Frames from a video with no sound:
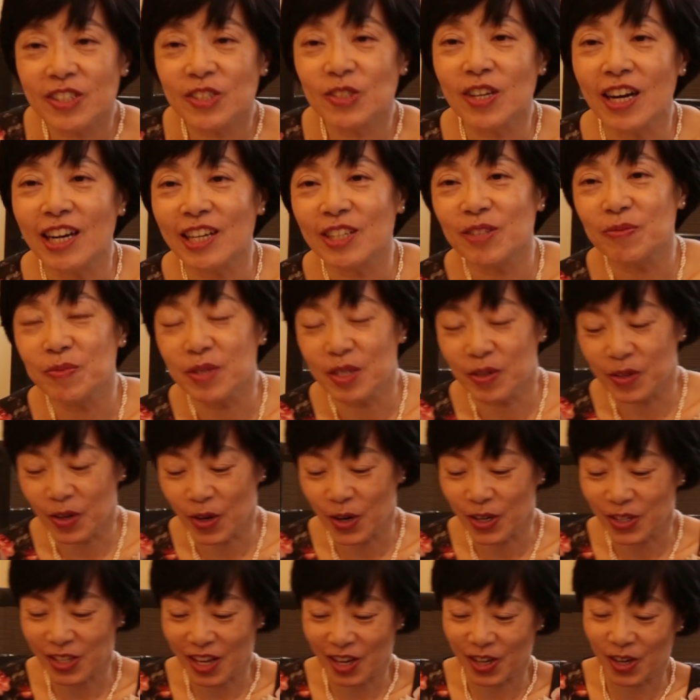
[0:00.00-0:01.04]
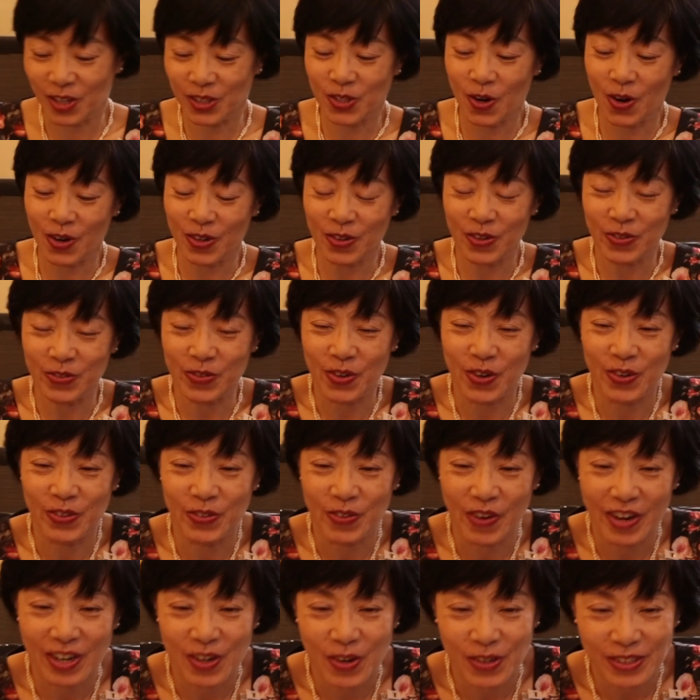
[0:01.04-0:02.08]
thing to ask me because I can talk for a
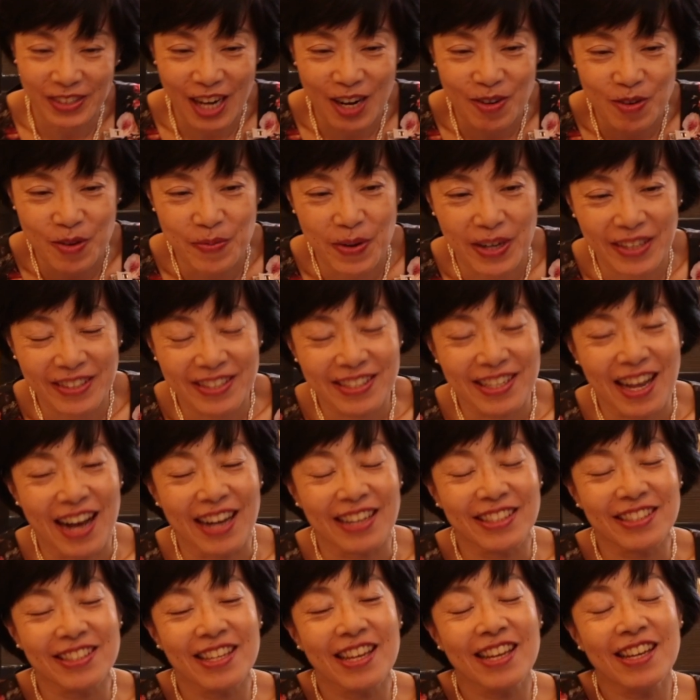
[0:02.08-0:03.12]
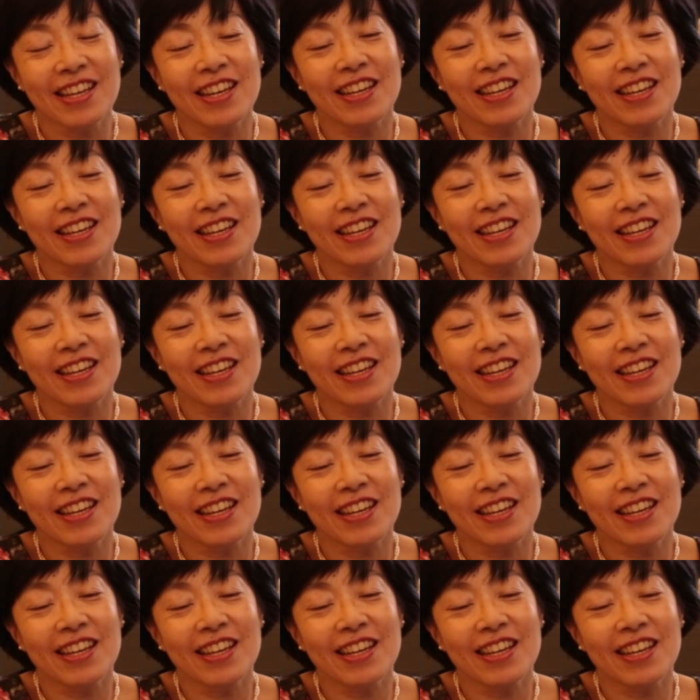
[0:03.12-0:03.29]
very long time about SARS.